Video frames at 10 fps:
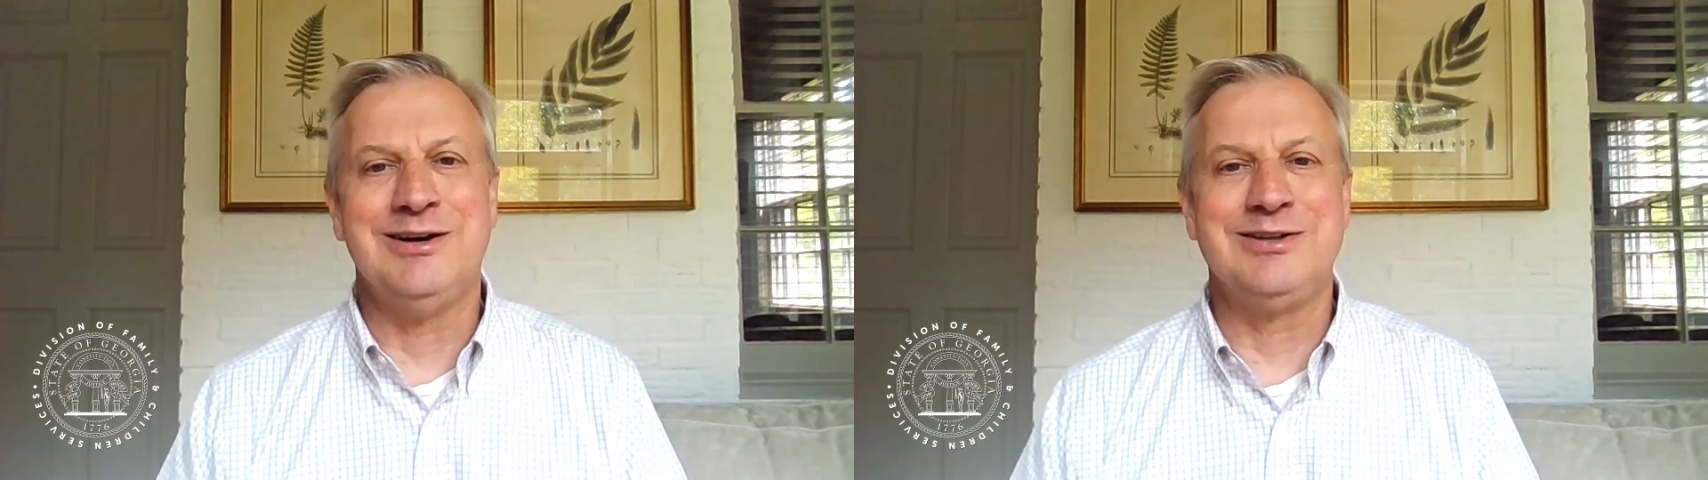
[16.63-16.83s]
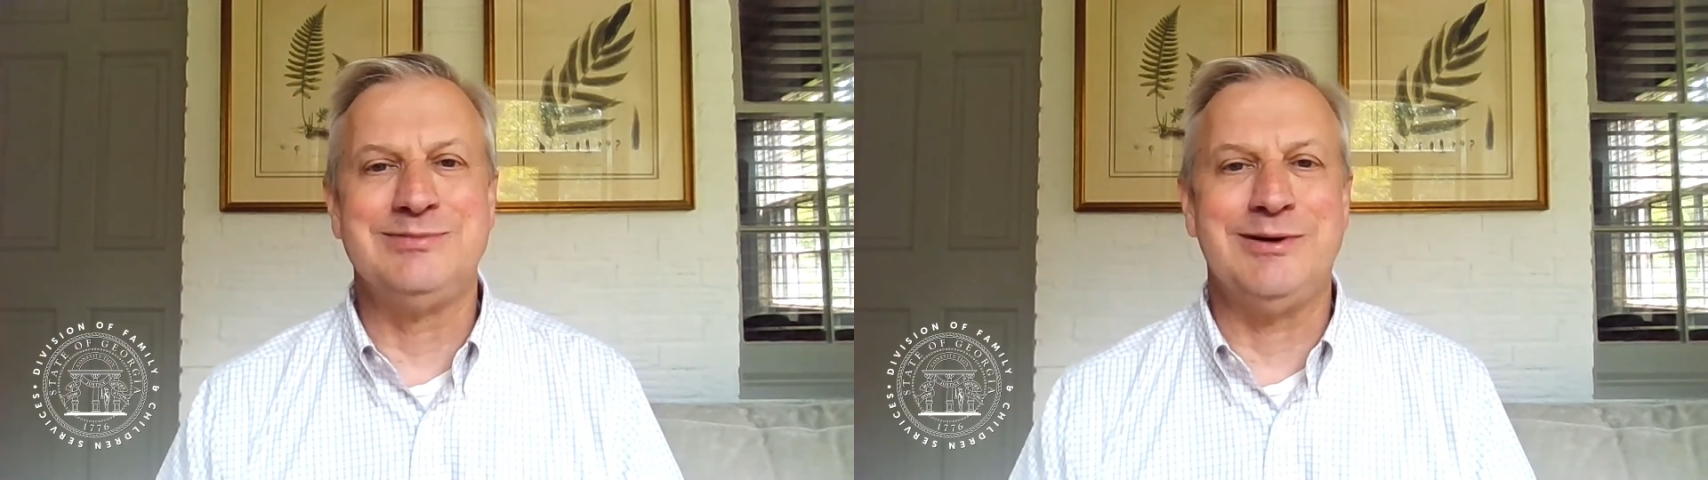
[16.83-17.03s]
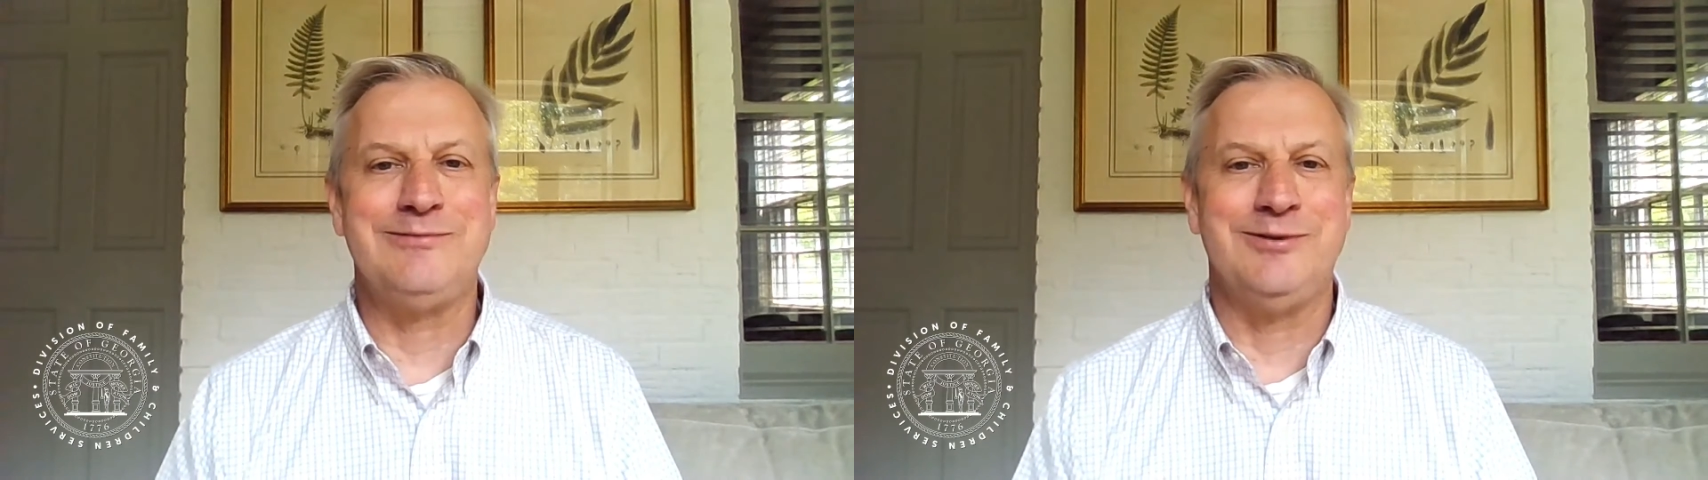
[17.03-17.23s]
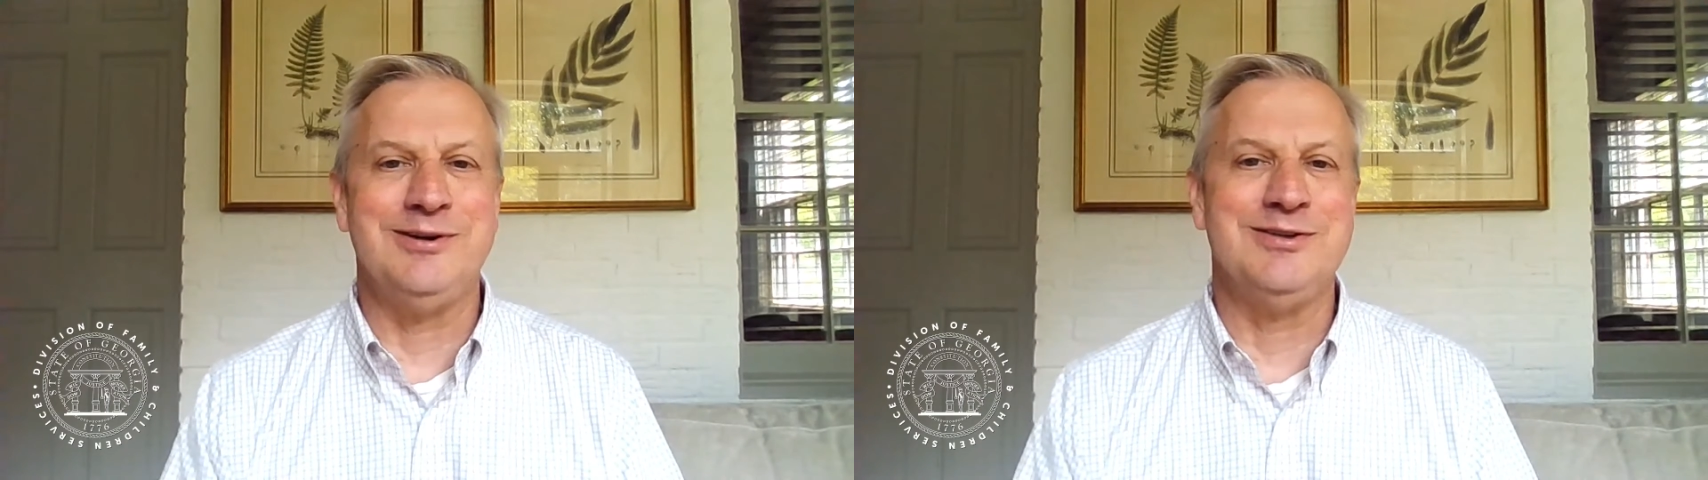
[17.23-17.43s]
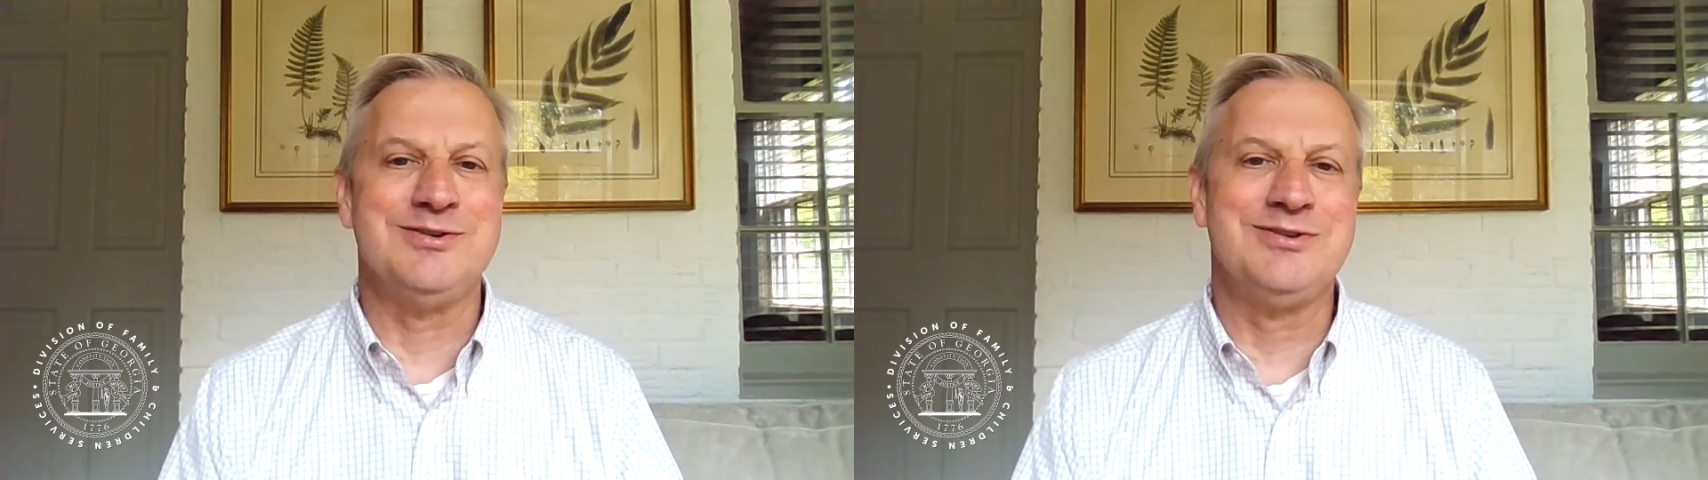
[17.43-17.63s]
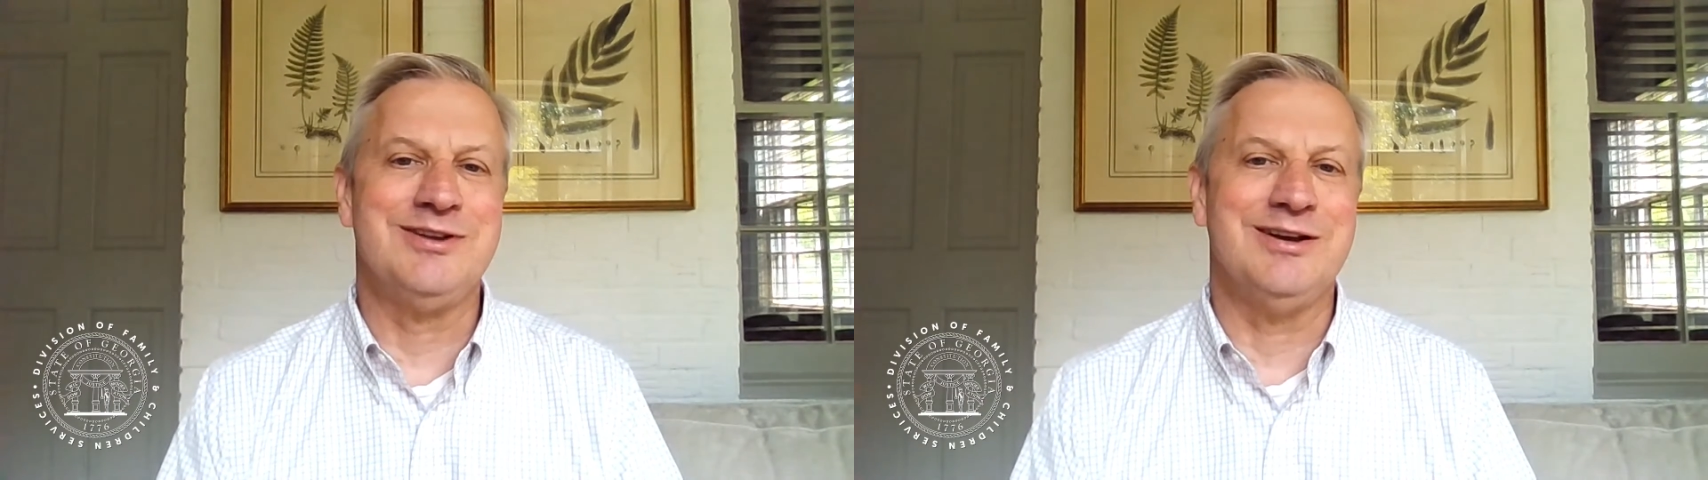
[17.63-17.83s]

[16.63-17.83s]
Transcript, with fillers: uh, to my friends